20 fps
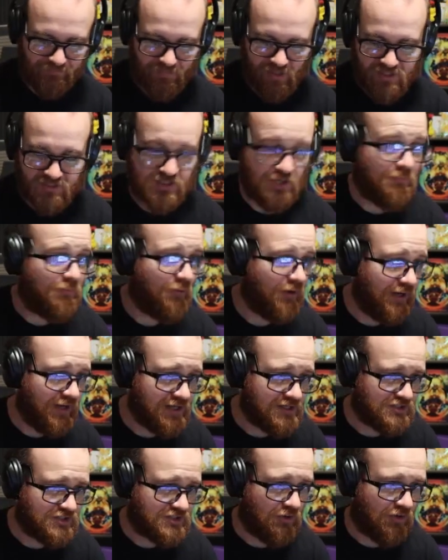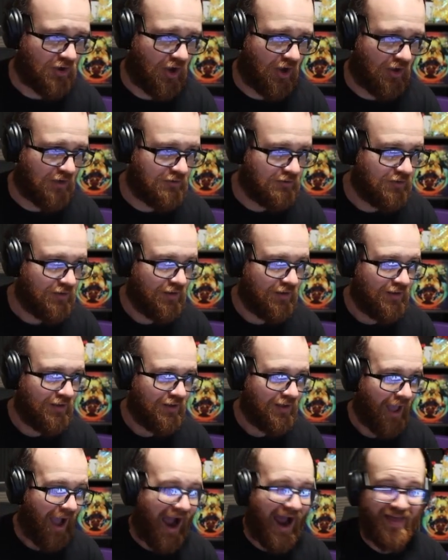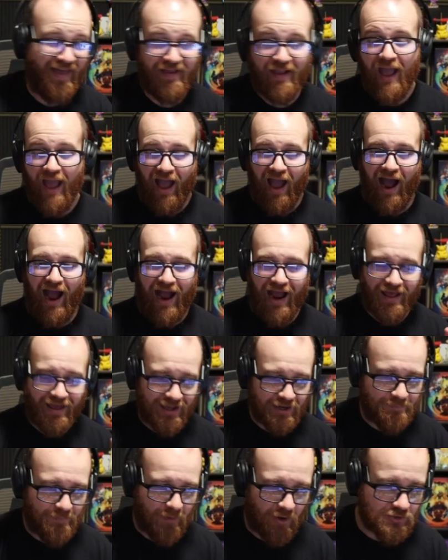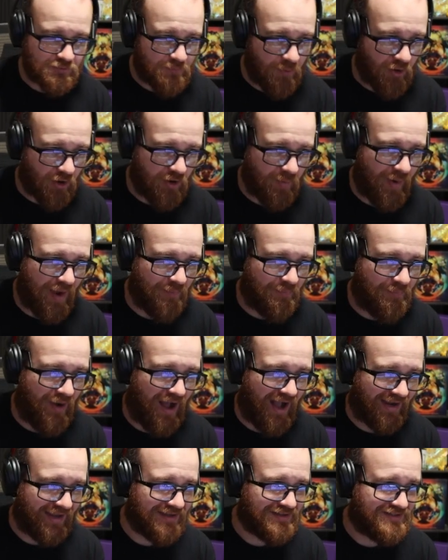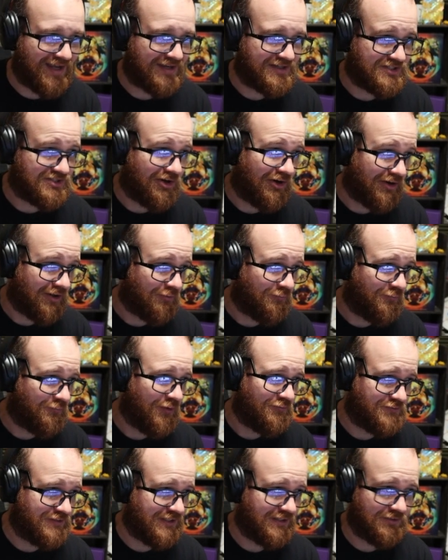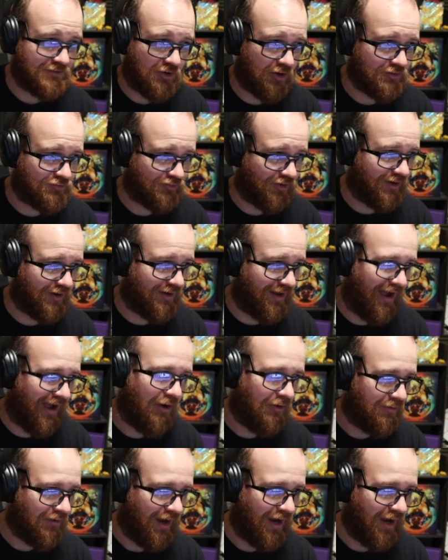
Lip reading: Sabrina's so good. I think most Pokemon Pocket decks start at 15 cards right now.